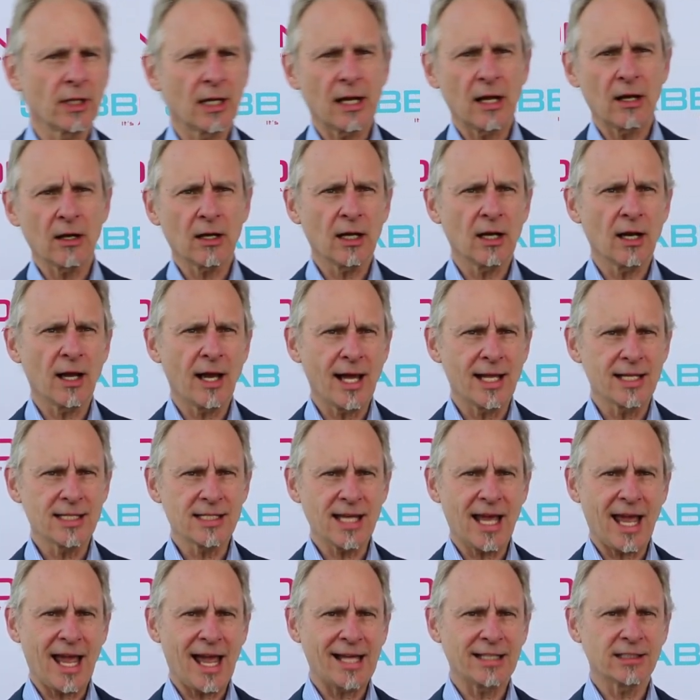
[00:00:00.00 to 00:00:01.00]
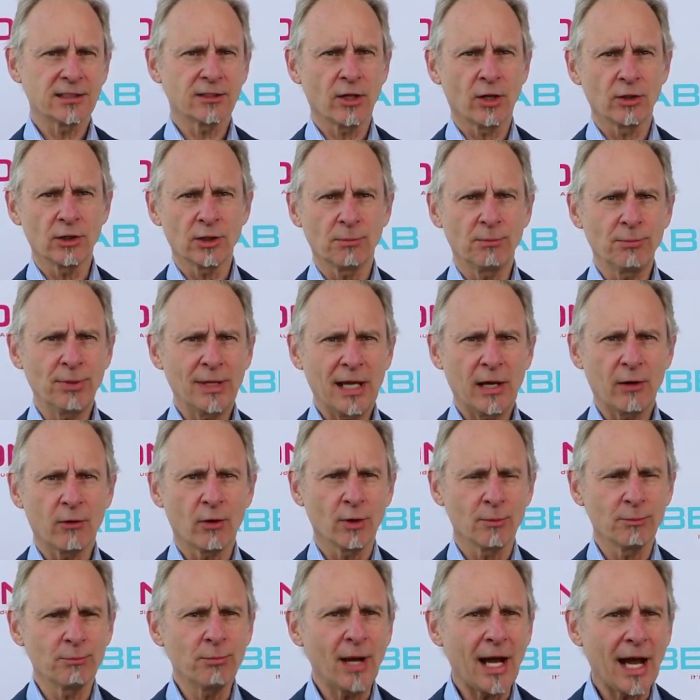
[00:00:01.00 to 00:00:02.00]
that our clients' ads don't appear
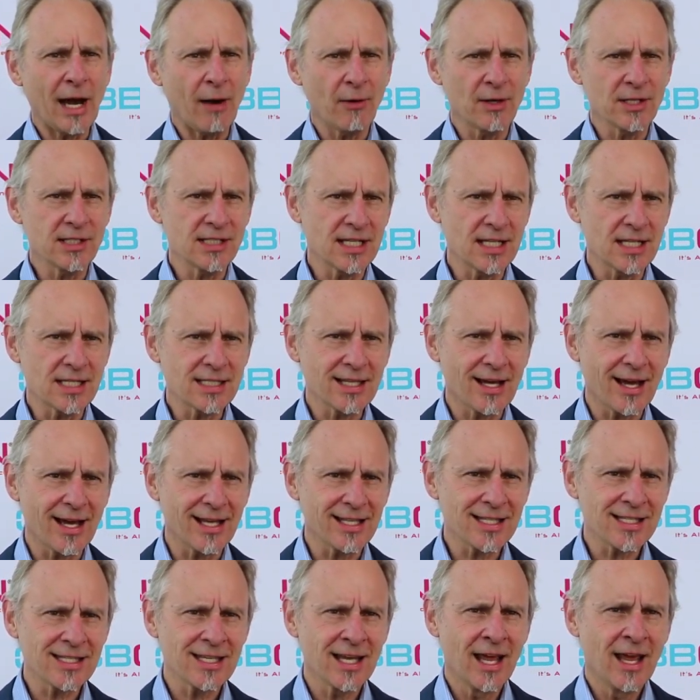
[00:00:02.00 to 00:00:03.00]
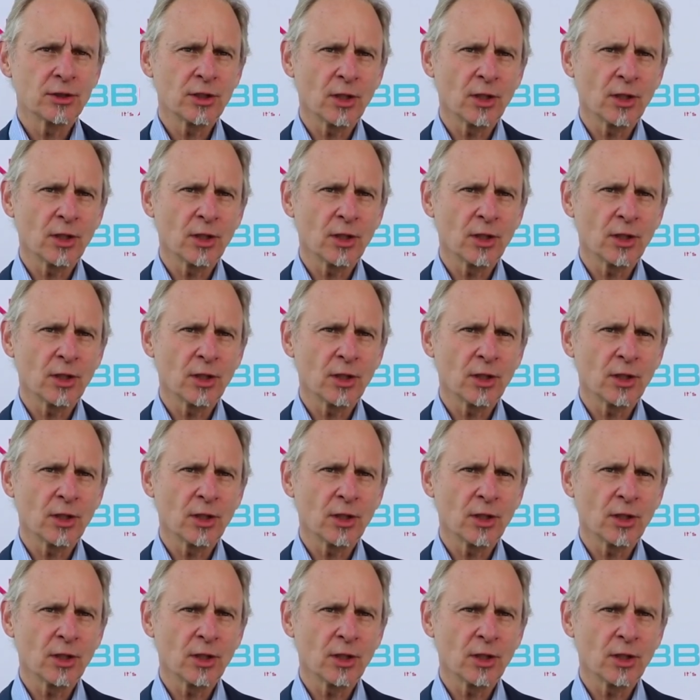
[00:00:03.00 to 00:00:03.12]
on piracy sites.